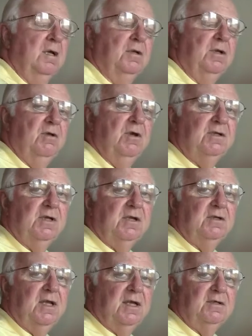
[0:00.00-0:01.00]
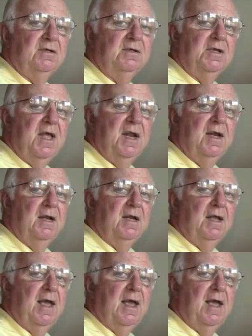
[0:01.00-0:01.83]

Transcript: to USS Texas standing into